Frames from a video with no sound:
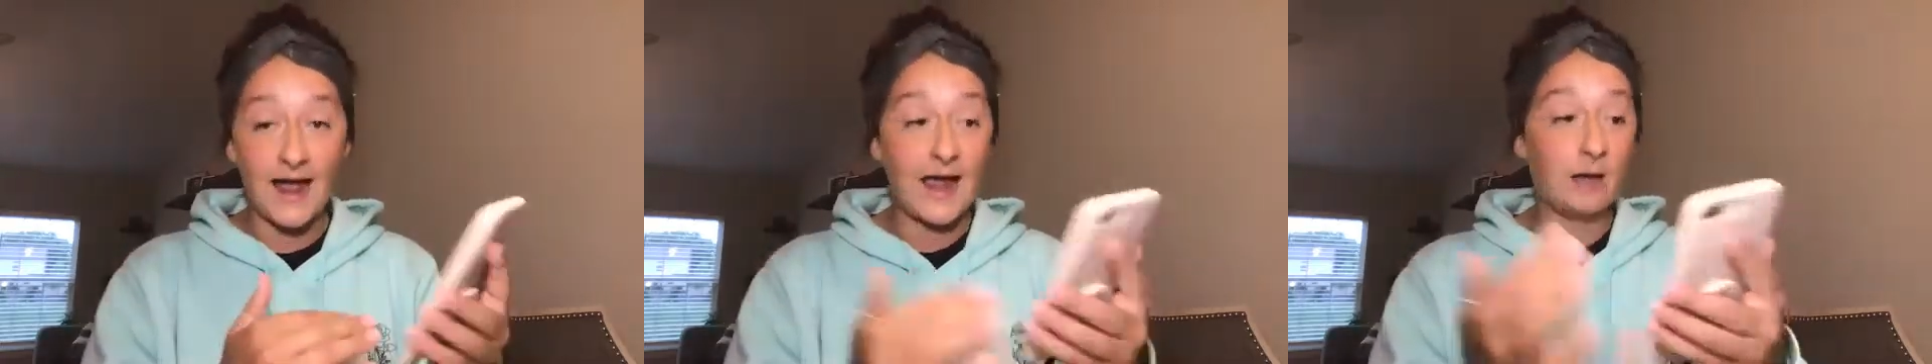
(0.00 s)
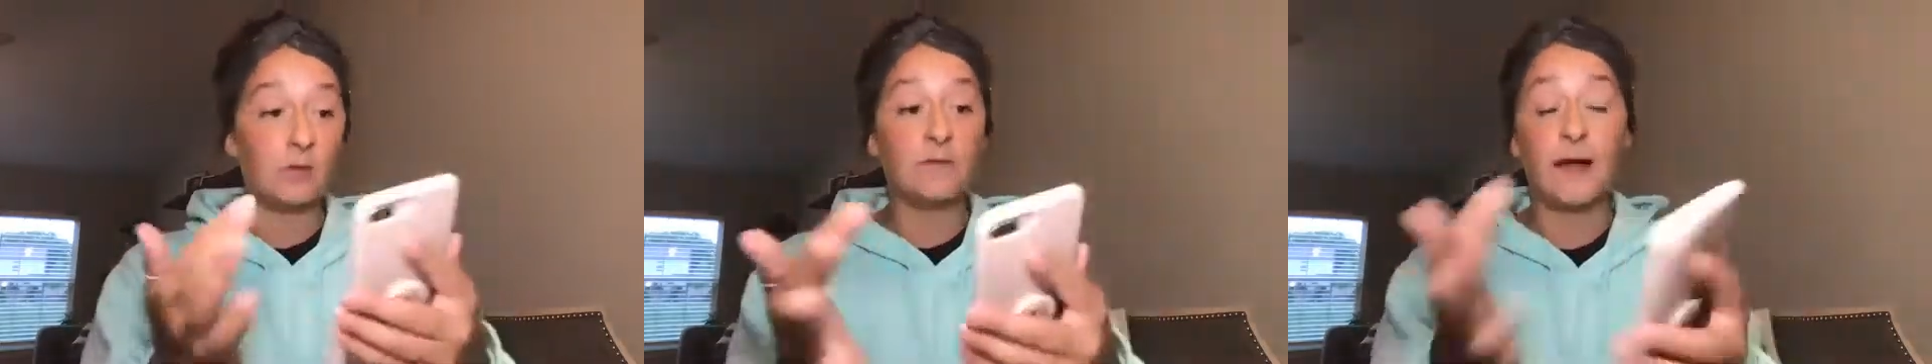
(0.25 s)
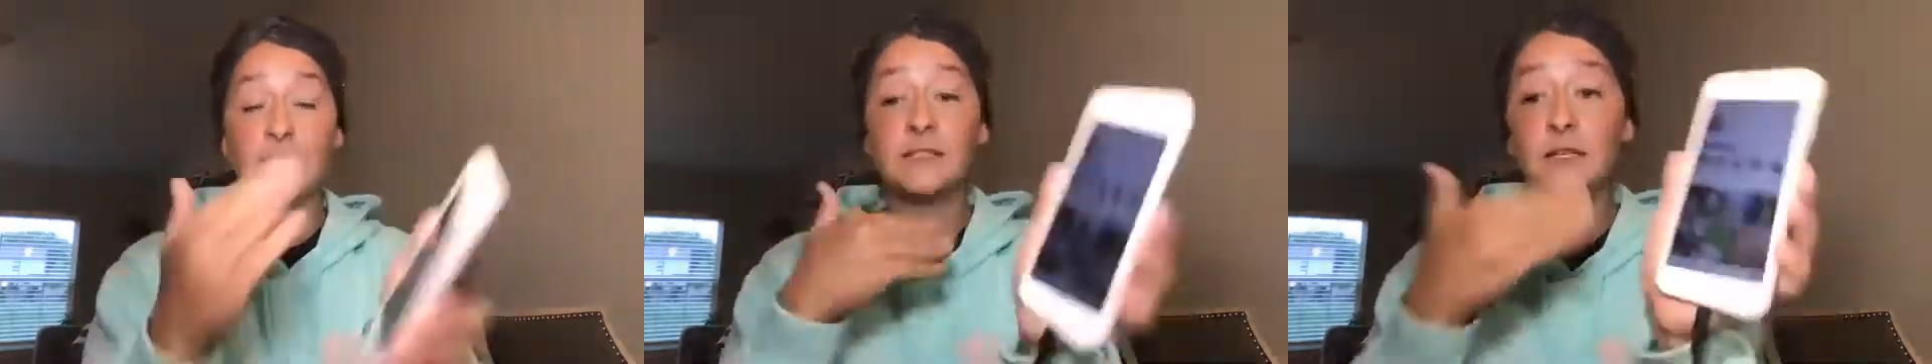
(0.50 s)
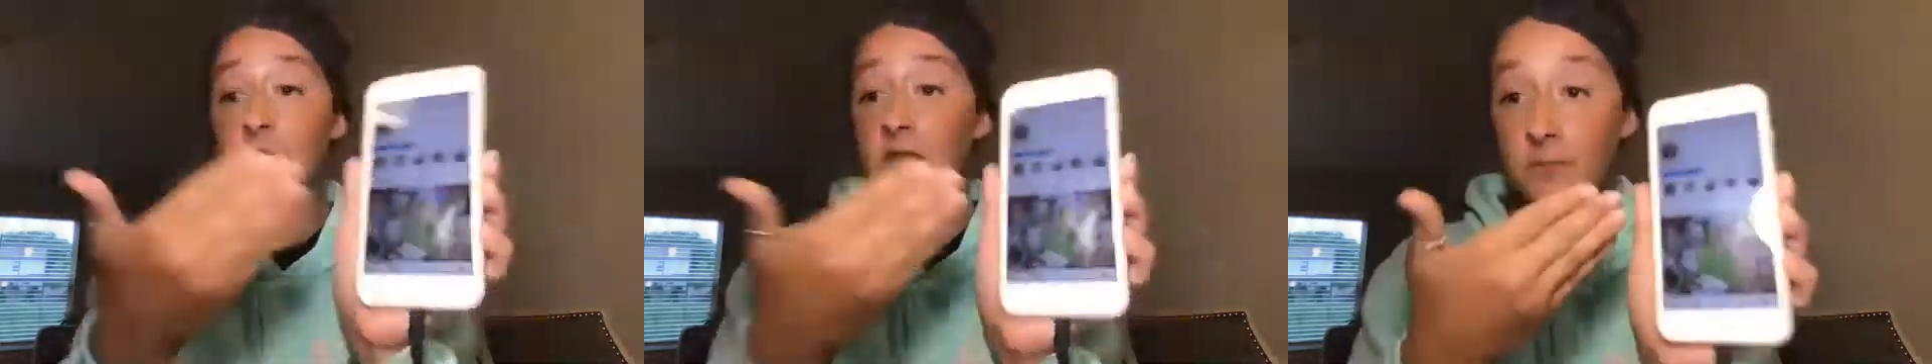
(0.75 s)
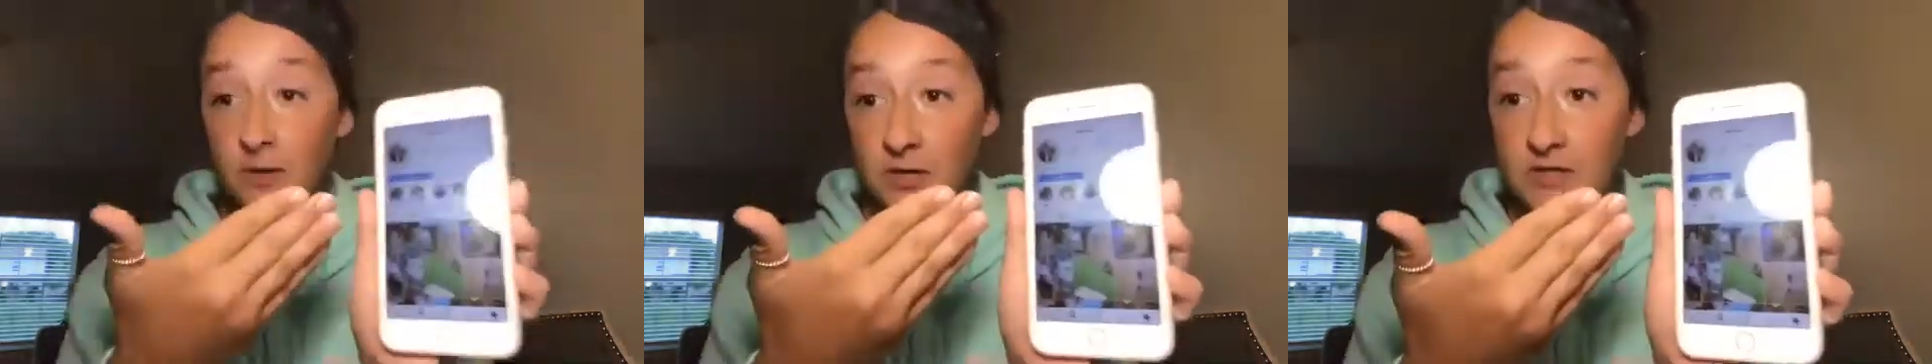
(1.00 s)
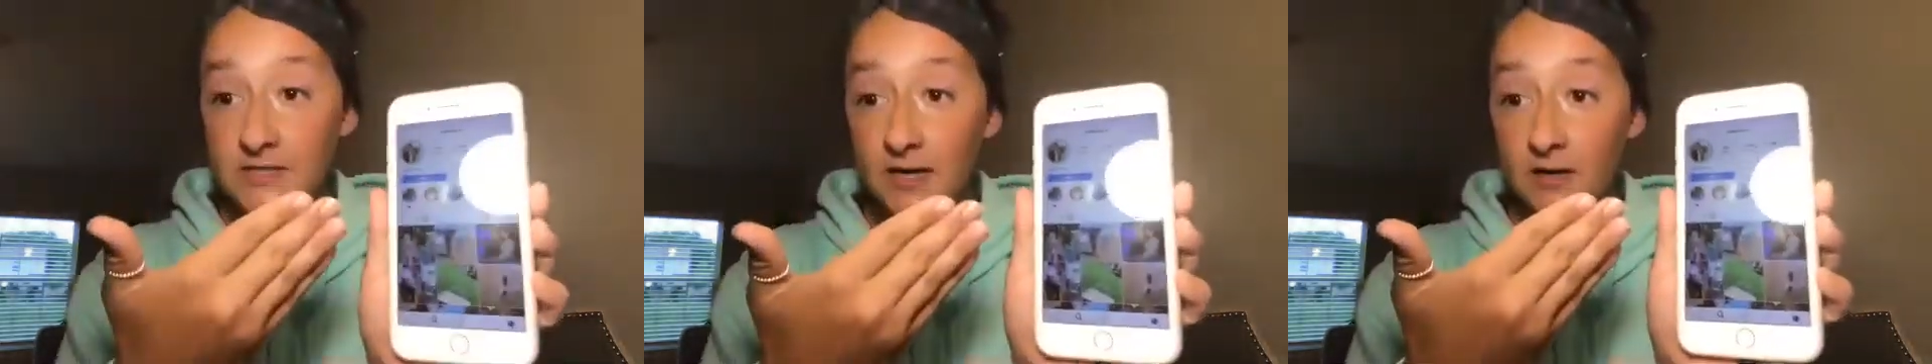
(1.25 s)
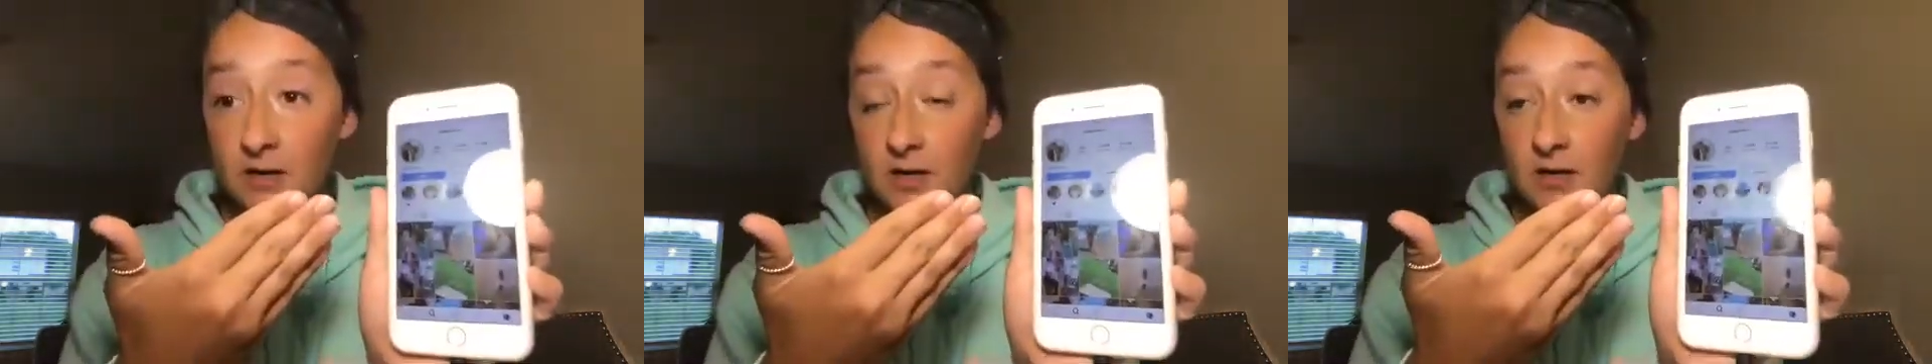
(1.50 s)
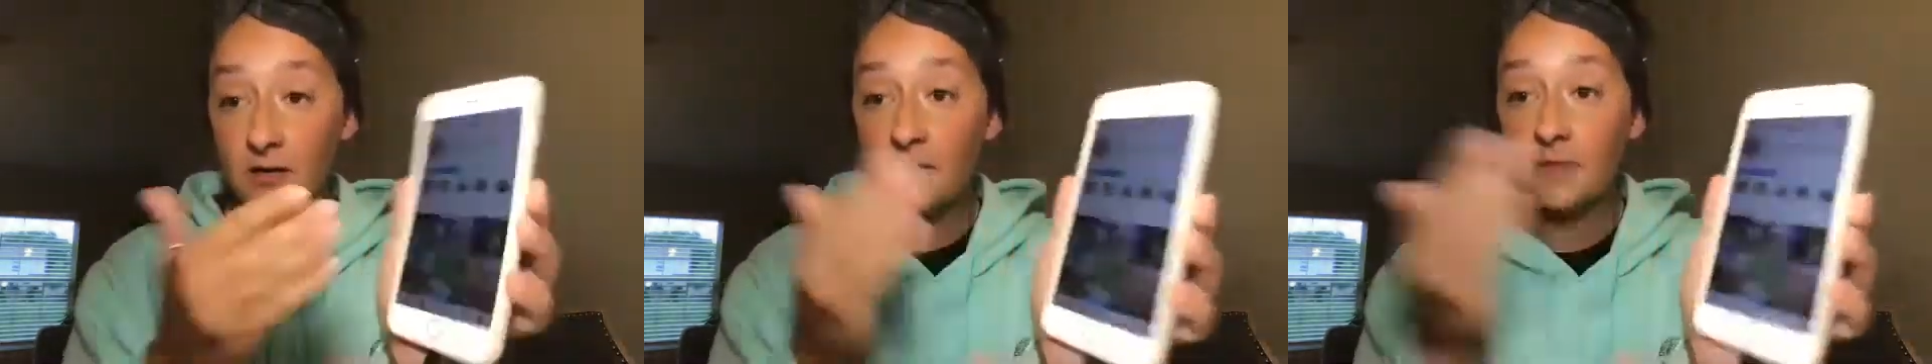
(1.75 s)
I will find another person
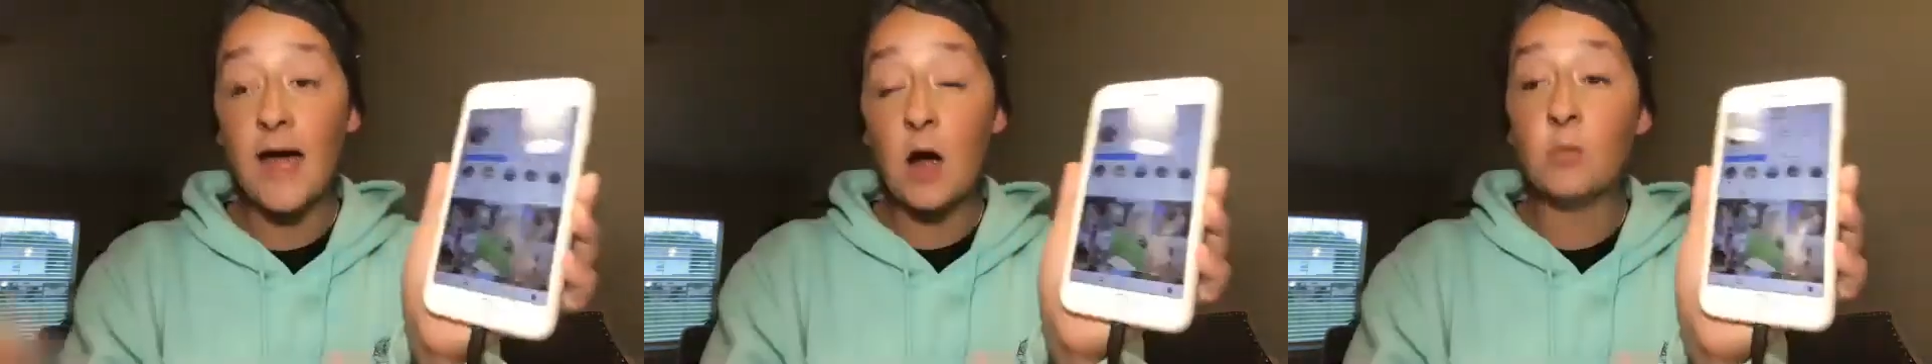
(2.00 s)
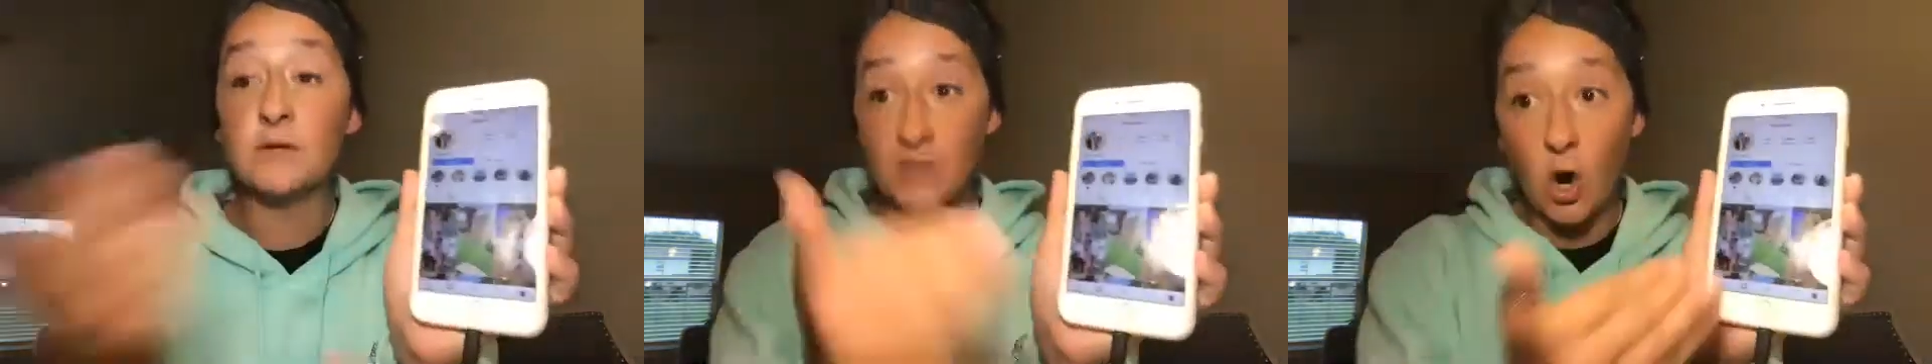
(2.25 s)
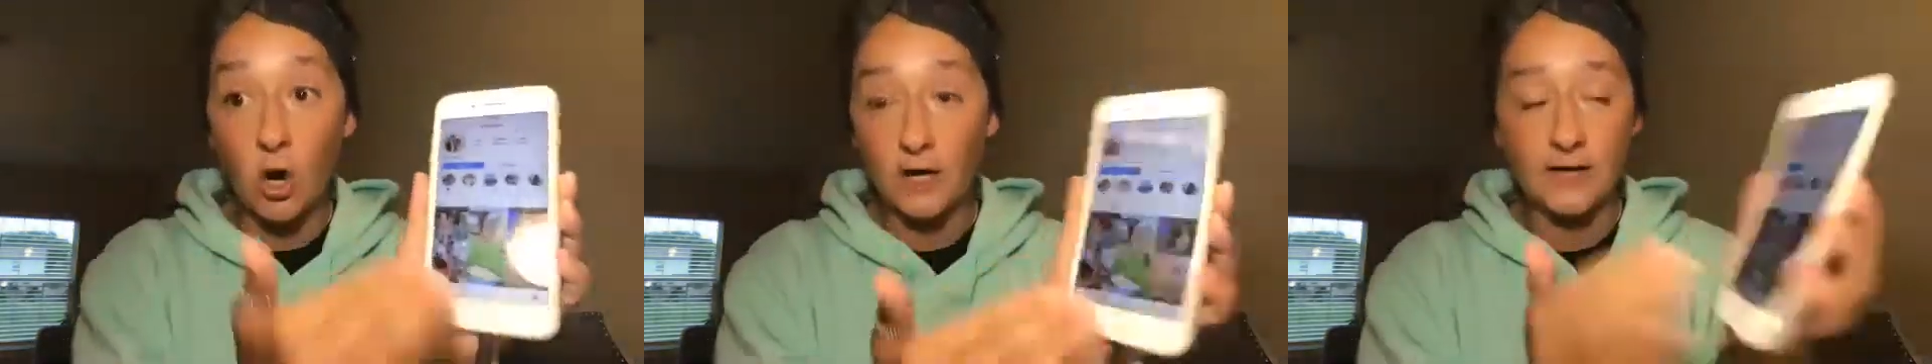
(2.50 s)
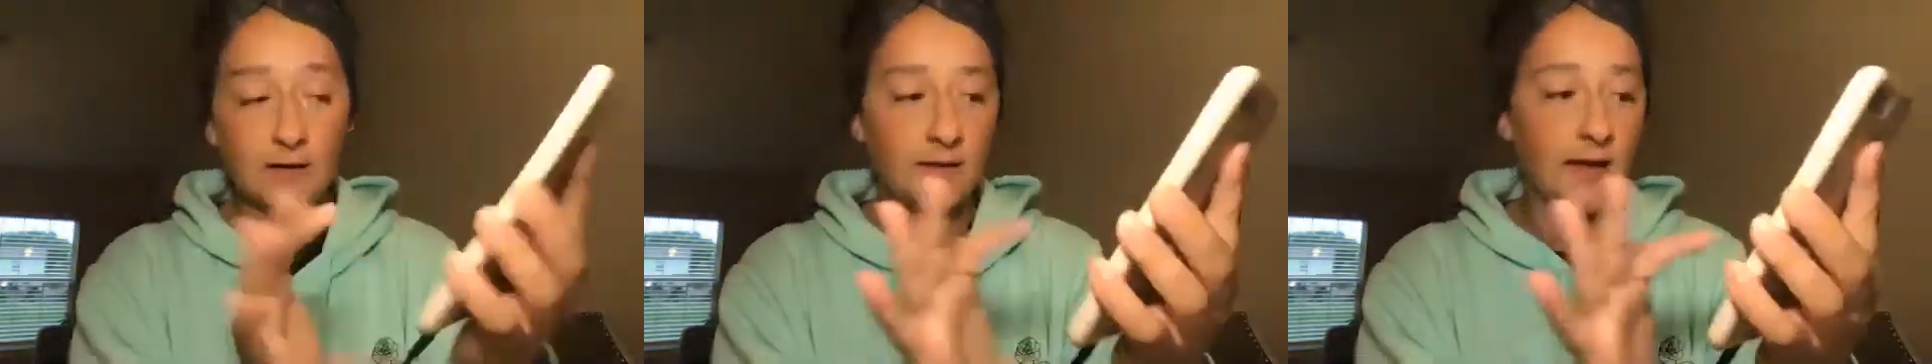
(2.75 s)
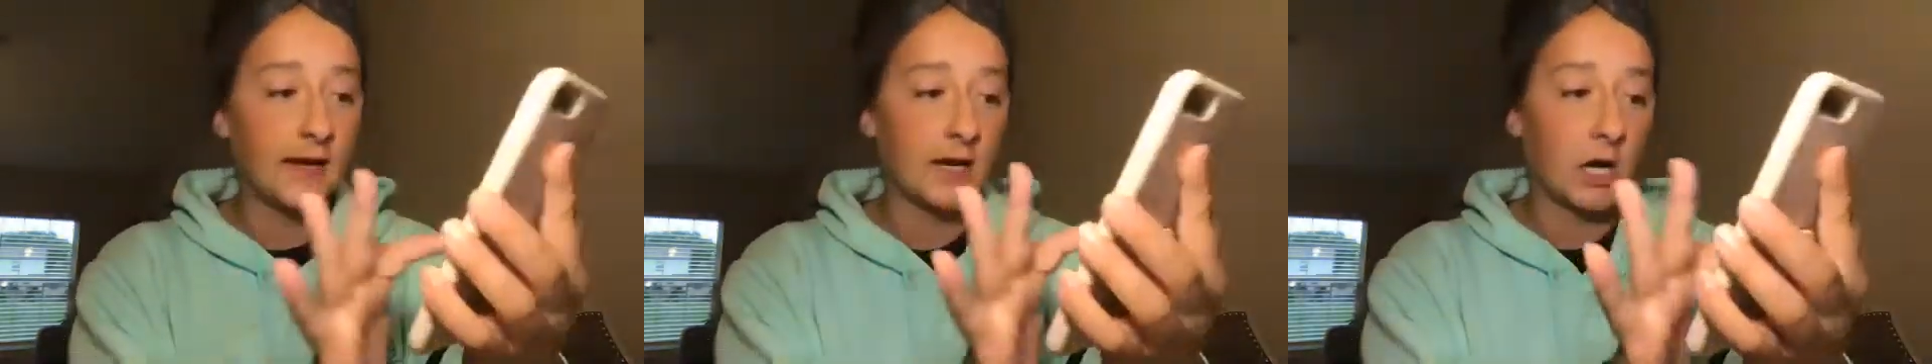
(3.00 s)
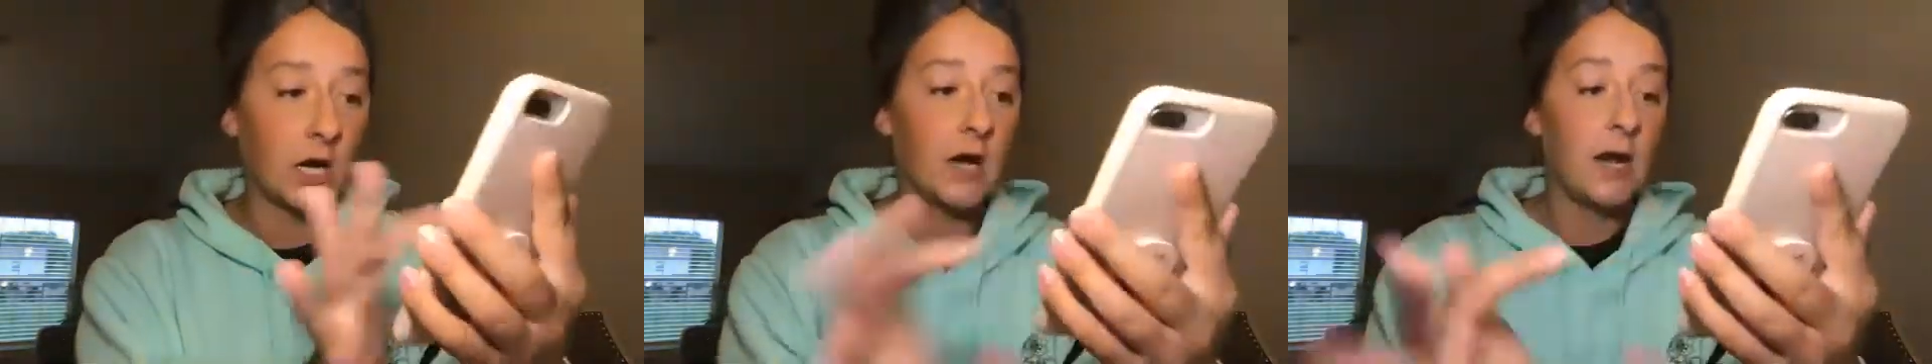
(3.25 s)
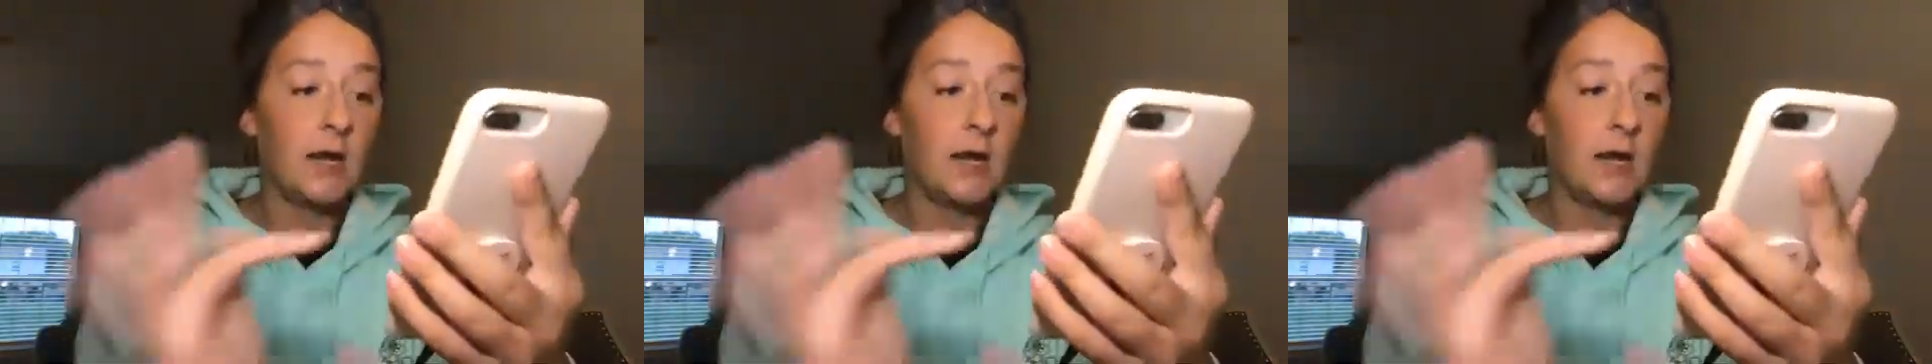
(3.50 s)
that was already a liker,